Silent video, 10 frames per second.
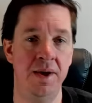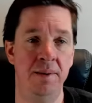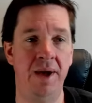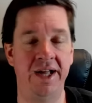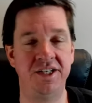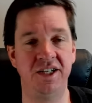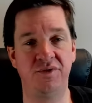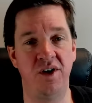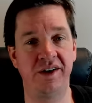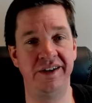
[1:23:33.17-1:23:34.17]
Magic is
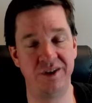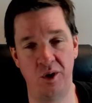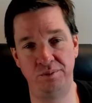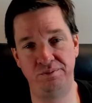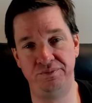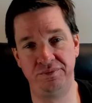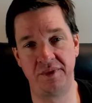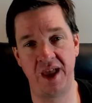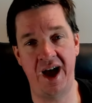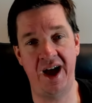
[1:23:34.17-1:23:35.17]
fucking dope.
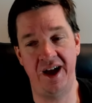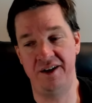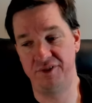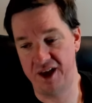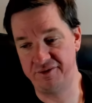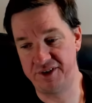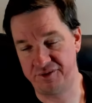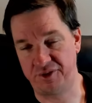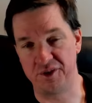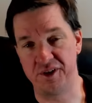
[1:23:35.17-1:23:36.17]
I have loved it
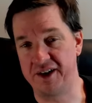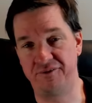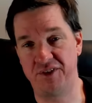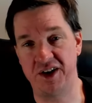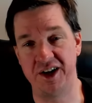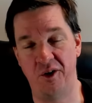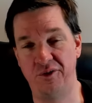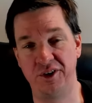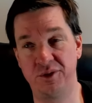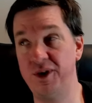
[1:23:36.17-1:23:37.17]
for fucking
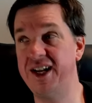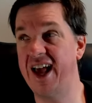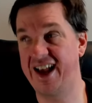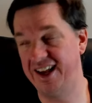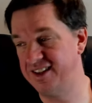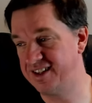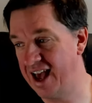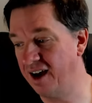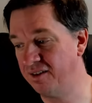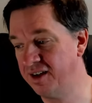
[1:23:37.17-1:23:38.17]
over 3 decades
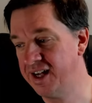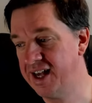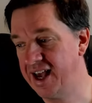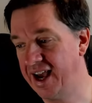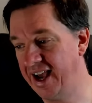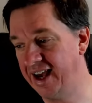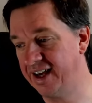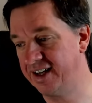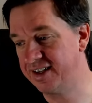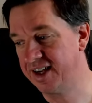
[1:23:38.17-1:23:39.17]
now,
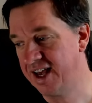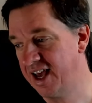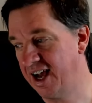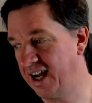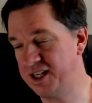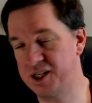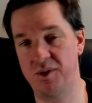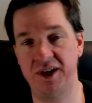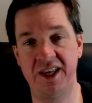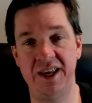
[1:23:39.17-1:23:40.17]
and I just
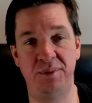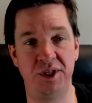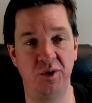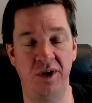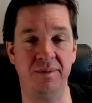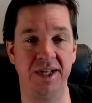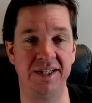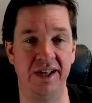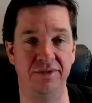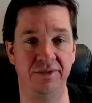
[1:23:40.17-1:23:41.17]
want to keep enjoying
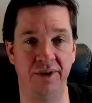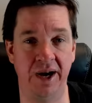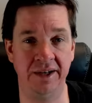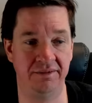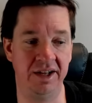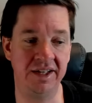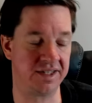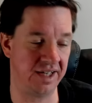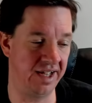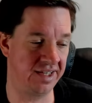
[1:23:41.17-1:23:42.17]
myself, right?
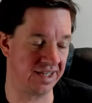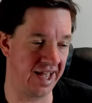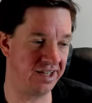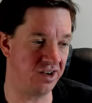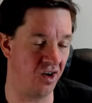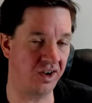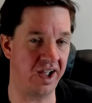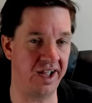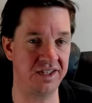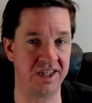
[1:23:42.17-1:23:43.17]
It's led to all
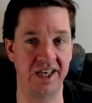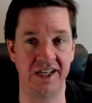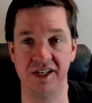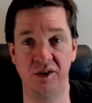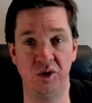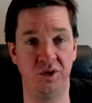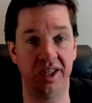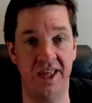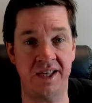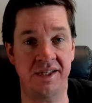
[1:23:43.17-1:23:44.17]
kinds of things, including
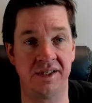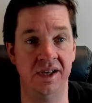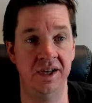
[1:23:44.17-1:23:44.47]
this,